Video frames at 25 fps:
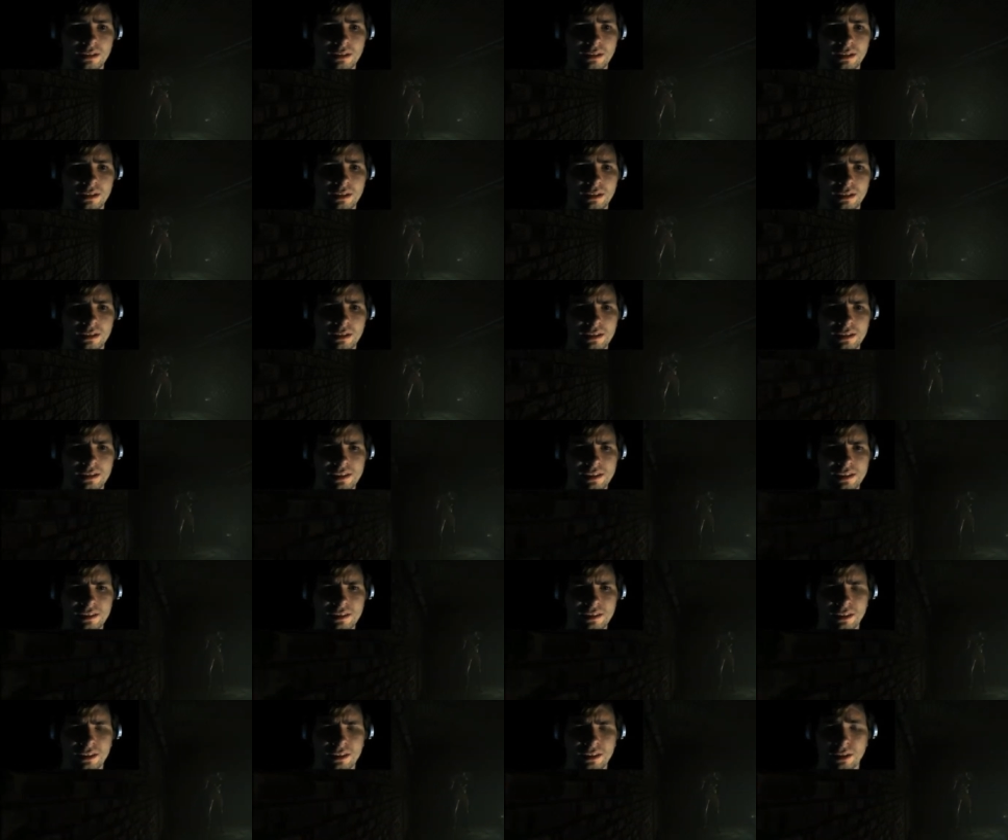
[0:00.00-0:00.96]
This
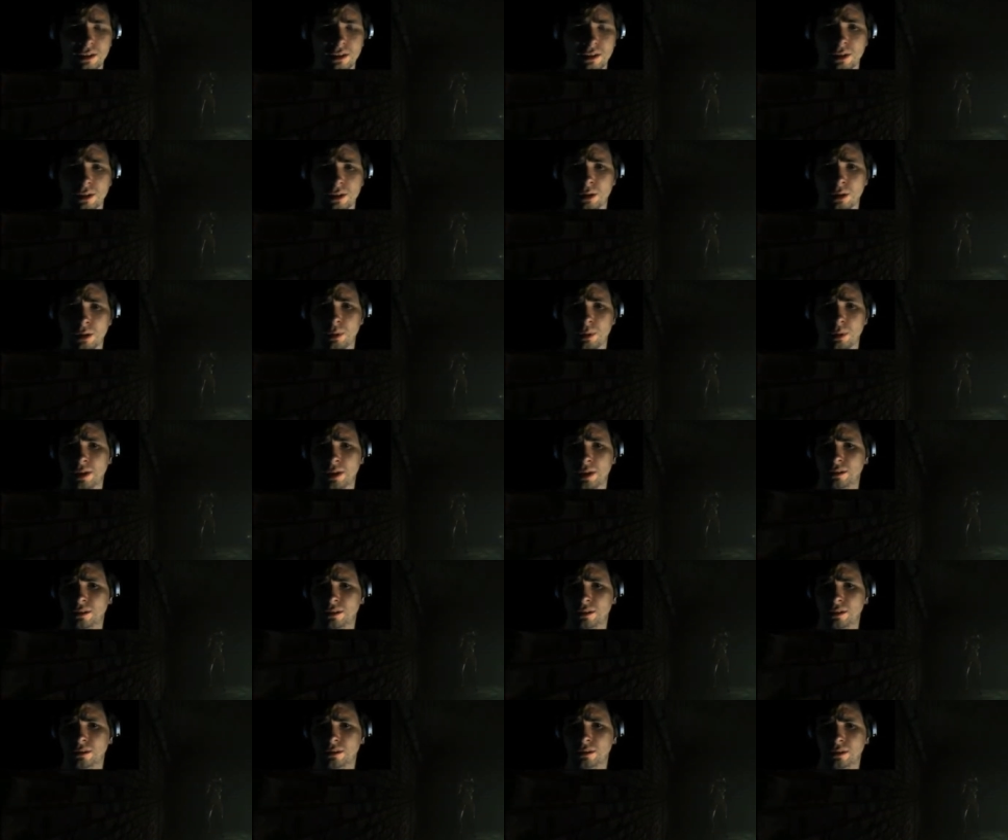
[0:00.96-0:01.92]
isn't gonna go well.
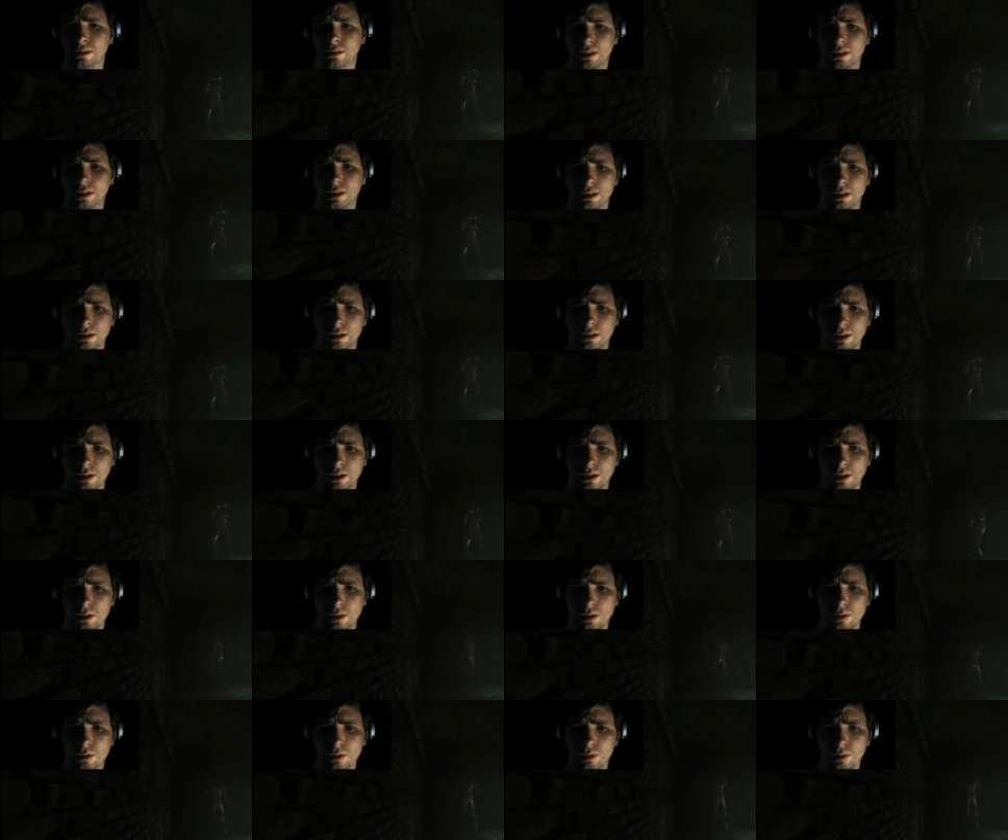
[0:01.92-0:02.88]
You
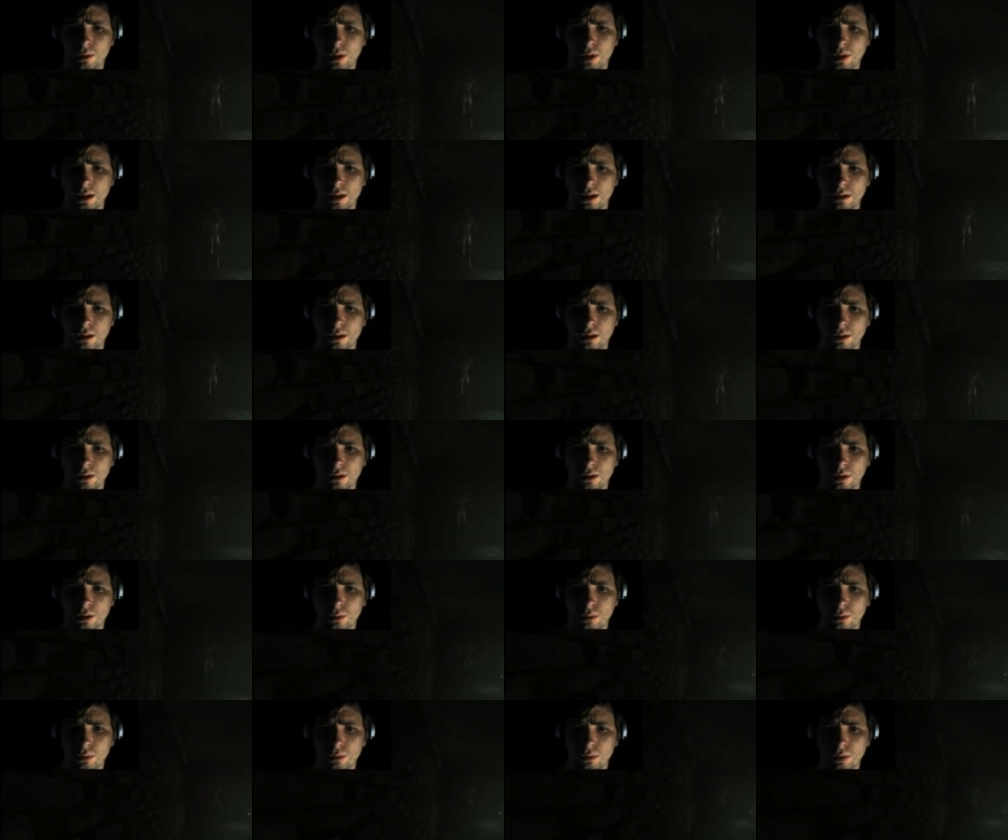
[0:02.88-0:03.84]
go away.
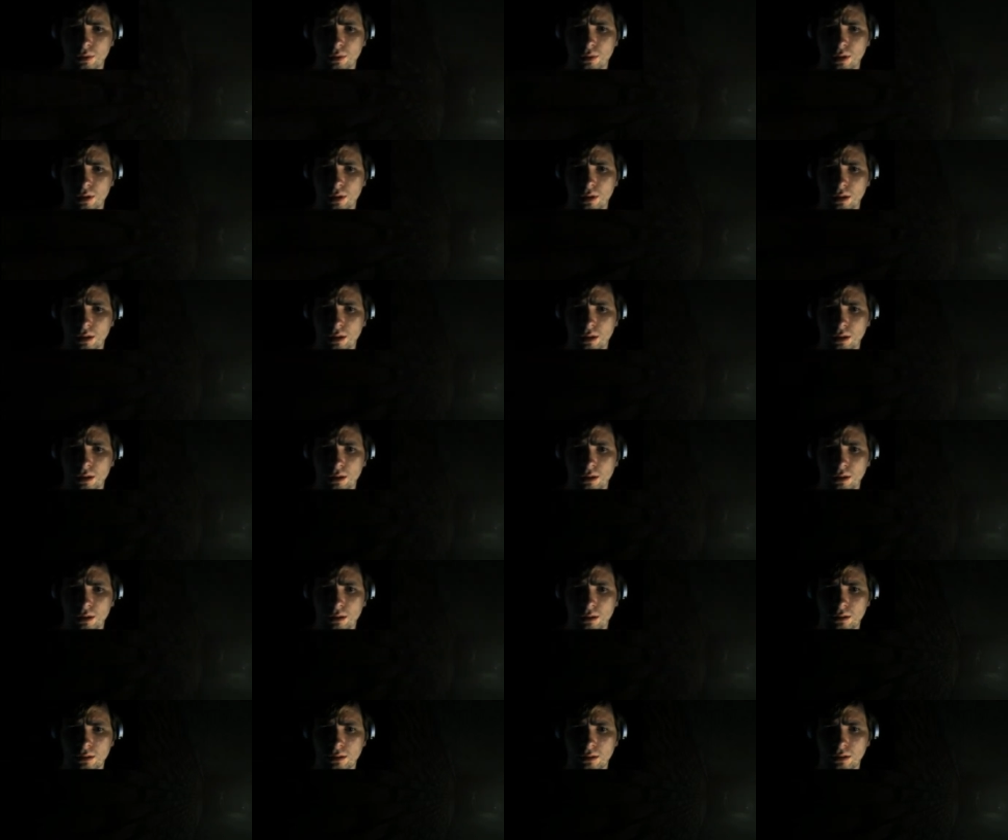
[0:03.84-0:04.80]
Go.
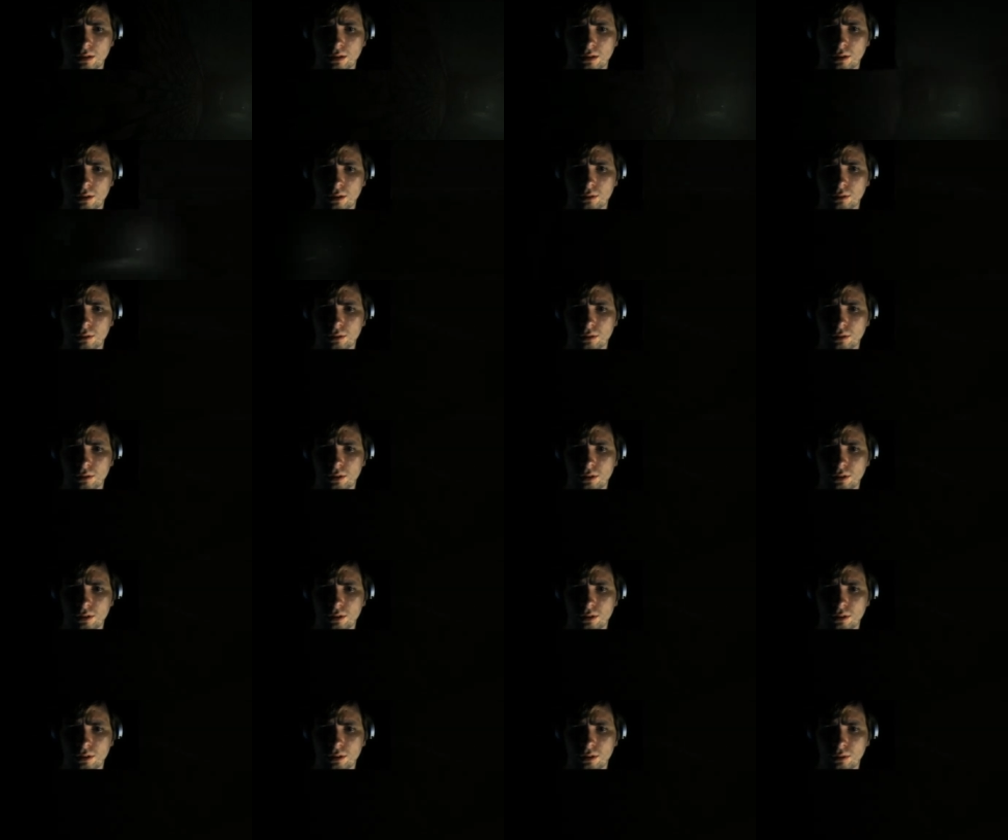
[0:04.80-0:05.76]
Don't.
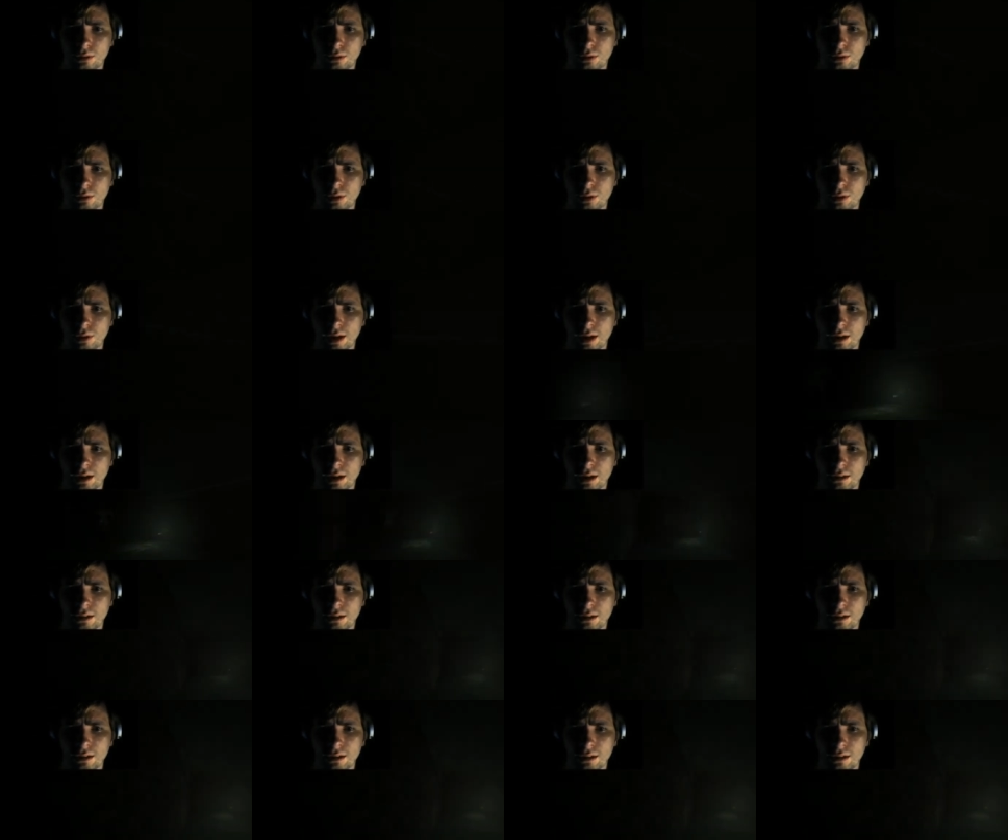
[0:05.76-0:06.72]
Don't do that.
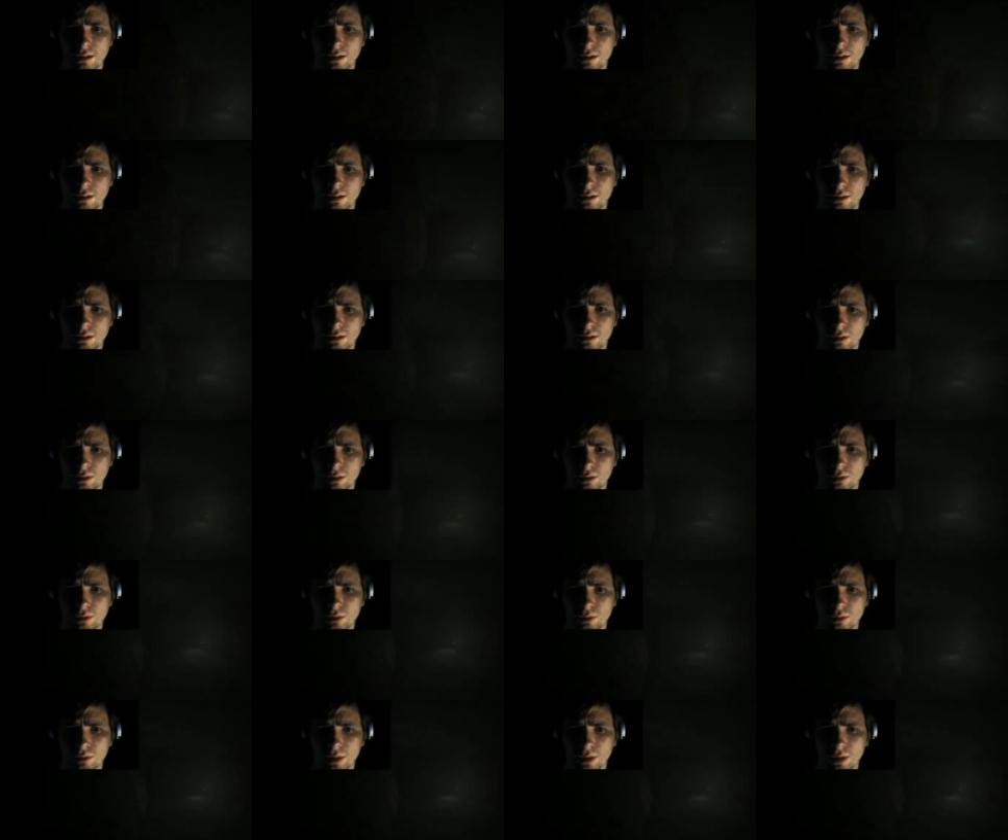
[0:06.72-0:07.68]
Don't do
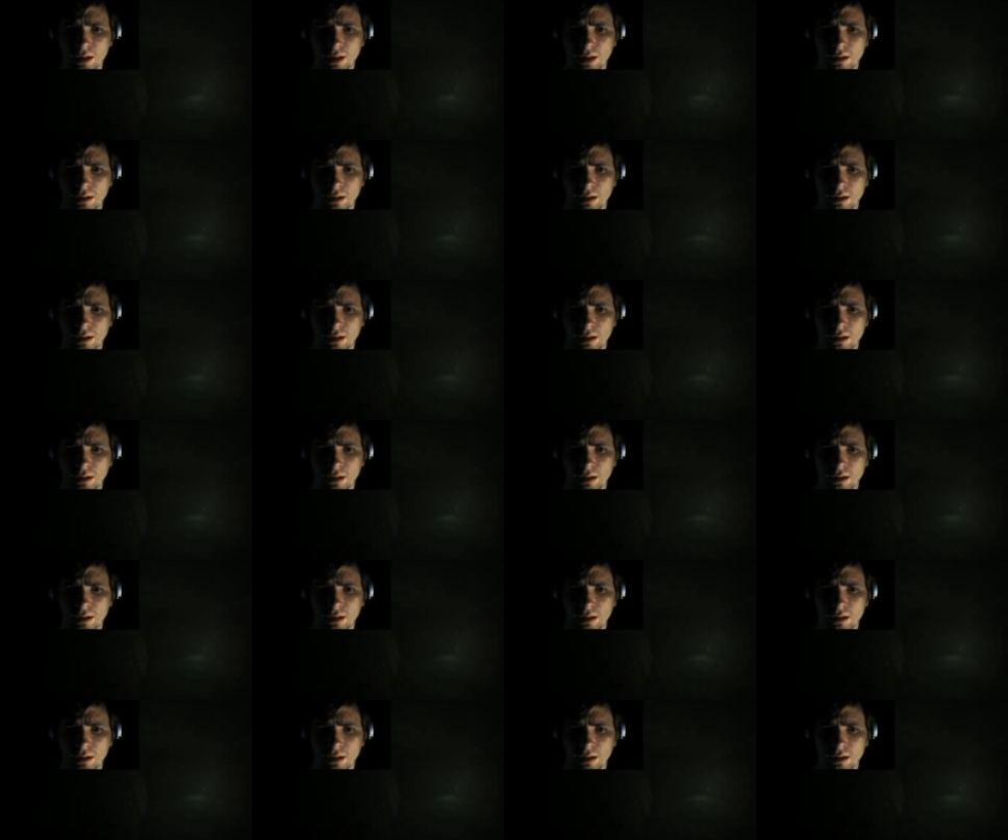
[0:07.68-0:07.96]
that.